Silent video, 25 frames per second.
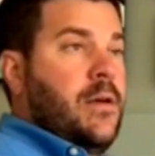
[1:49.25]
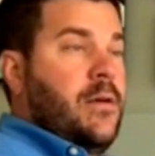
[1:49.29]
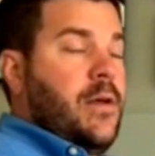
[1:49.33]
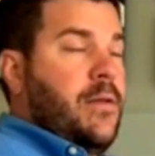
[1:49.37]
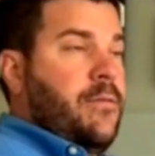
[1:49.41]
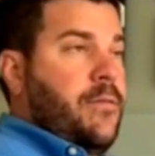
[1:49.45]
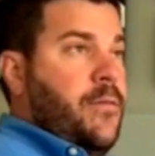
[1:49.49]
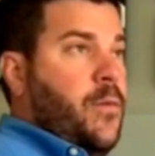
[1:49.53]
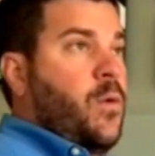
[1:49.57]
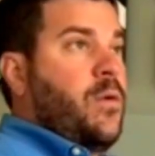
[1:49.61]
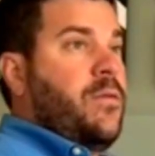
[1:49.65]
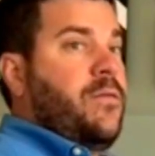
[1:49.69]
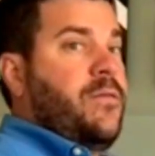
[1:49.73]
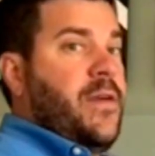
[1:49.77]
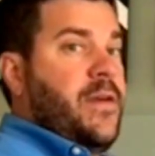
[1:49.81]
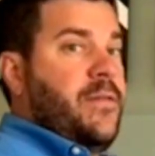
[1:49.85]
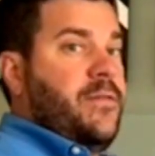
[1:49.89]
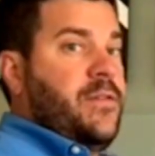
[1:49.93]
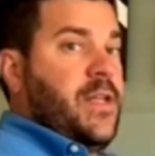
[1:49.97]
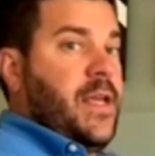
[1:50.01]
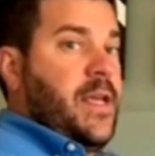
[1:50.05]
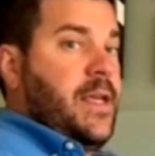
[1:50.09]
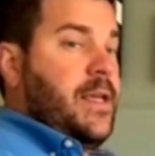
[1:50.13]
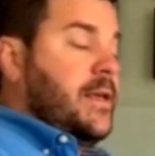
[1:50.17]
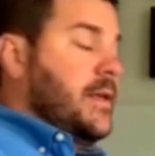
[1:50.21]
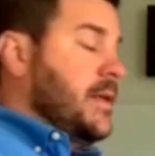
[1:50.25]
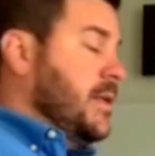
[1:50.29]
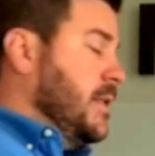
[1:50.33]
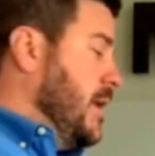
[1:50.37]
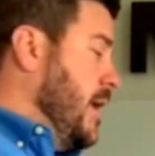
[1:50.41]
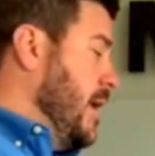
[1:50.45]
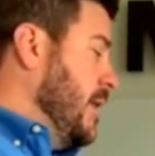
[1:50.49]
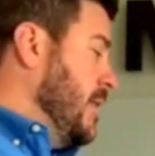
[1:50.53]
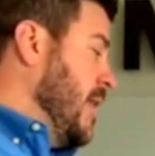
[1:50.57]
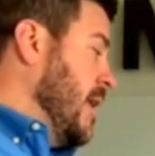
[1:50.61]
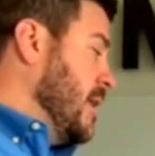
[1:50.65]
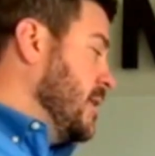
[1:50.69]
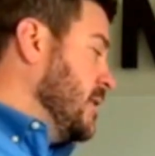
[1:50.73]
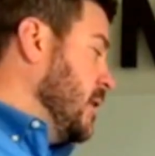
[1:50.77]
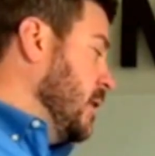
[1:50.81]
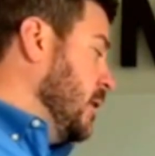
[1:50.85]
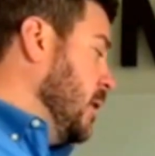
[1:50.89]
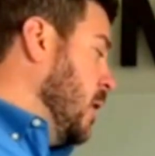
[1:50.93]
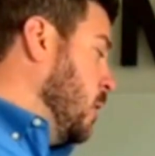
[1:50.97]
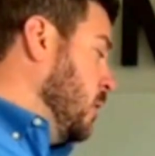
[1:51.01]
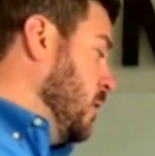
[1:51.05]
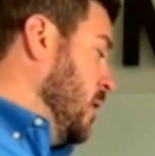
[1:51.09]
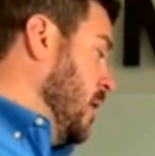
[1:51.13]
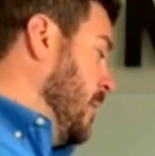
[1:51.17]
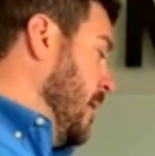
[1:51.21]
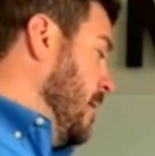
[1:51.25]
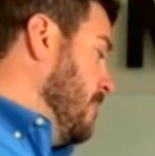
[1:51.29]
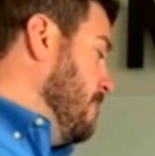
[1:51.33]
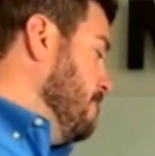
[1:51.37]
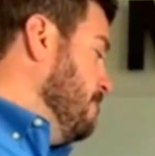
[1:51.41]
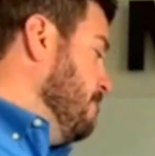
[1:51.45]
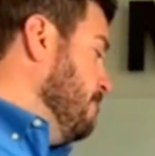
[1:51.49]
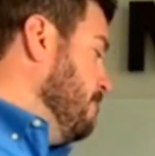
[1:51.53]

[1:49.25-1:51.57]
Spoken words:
at $450. That's the loan limit.